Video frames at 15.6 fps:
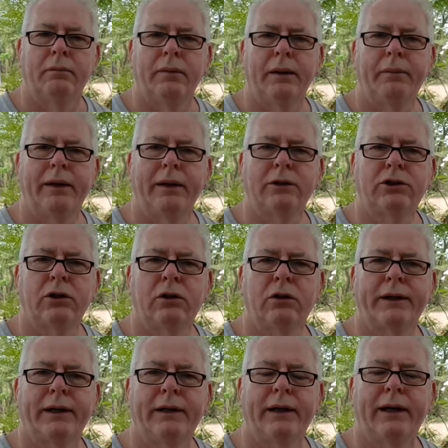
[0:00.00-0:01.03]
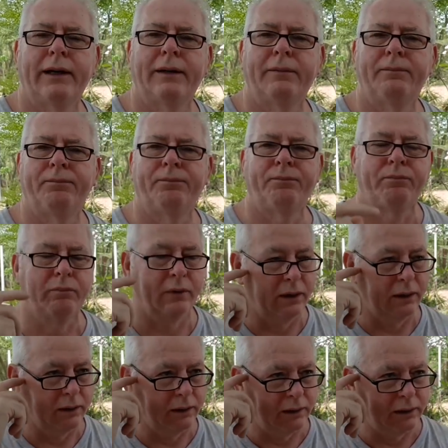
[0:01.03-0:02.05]
Maybe I should look in the
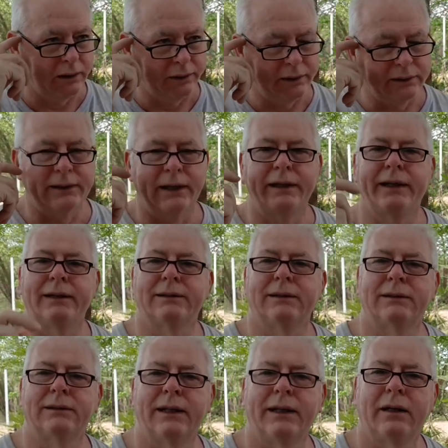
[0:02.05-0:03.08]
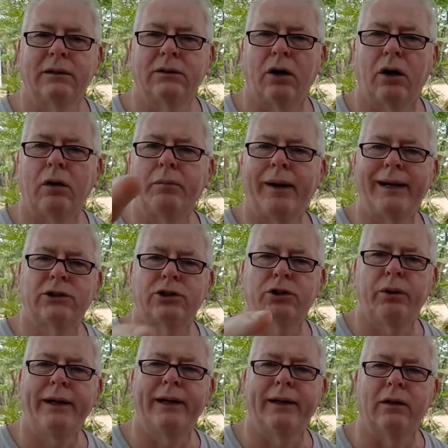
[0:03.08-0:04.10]
settings and see, because on my
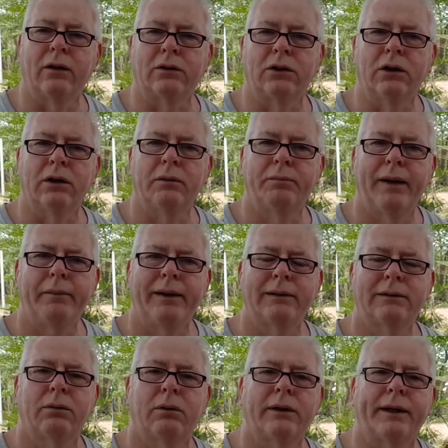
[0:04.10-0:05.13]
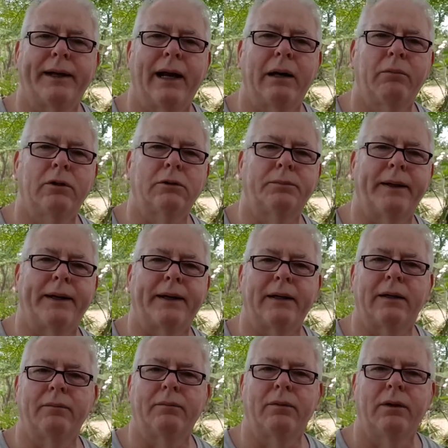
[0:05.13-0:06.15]
screen it looks good. Maybe it's what the camera's
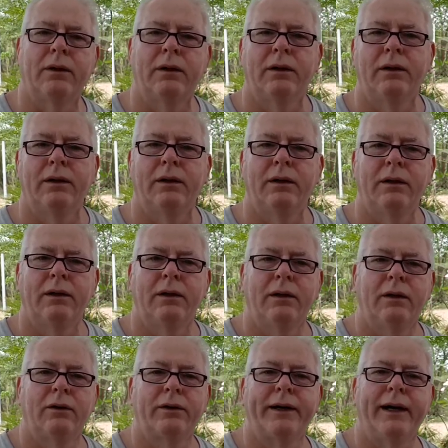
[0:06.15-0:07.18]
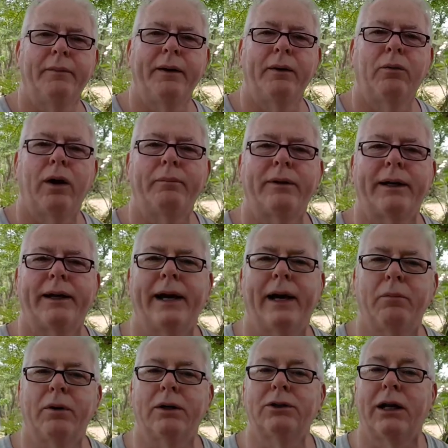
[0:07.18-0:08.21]
picking up. Okay, let me wipe the
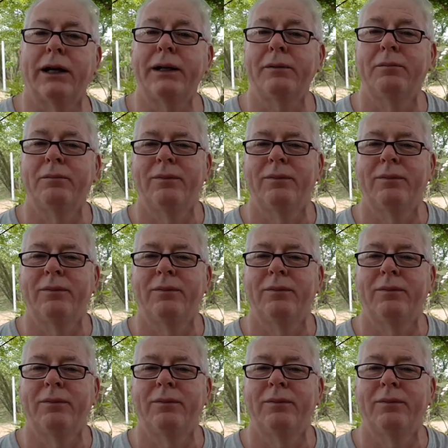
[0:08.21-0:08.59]
camera, shall I?